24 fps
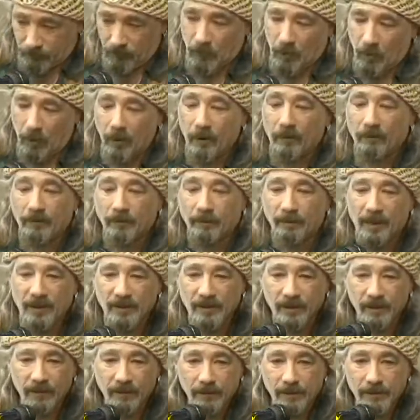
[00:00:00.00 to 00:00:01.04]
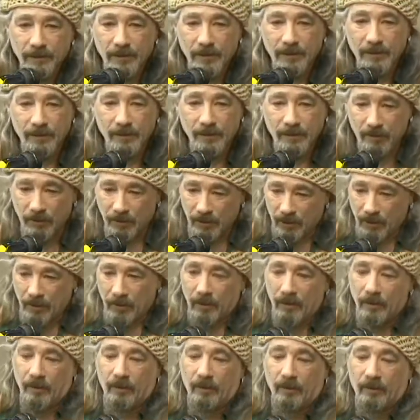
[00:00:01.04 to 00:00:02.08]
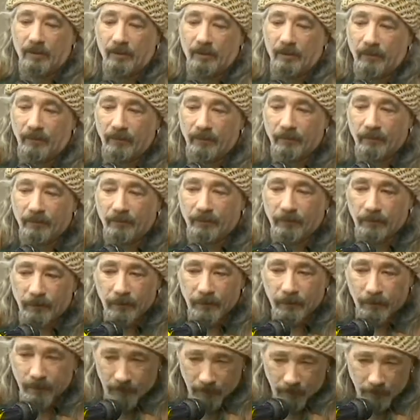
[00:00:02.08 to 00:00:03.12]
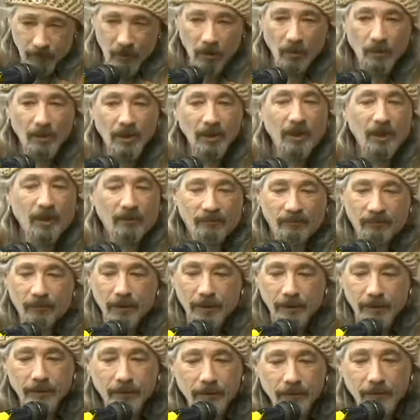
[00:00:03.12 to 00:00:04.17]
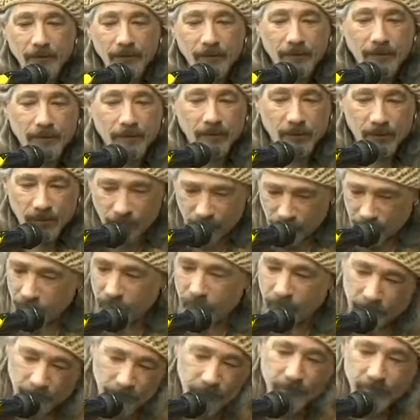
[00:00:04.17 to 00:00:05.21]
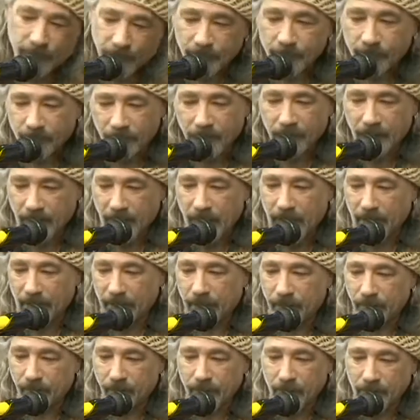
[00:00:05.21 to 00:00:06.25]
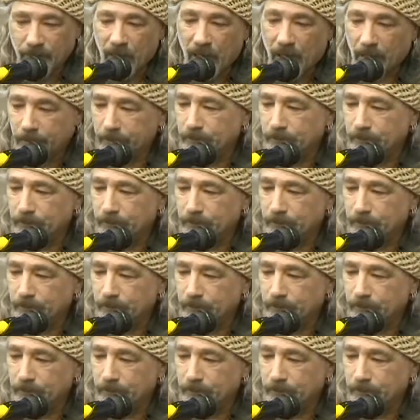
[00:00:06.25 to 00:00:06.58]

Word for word: offered my services for no money up front to, to prove that I can do the job.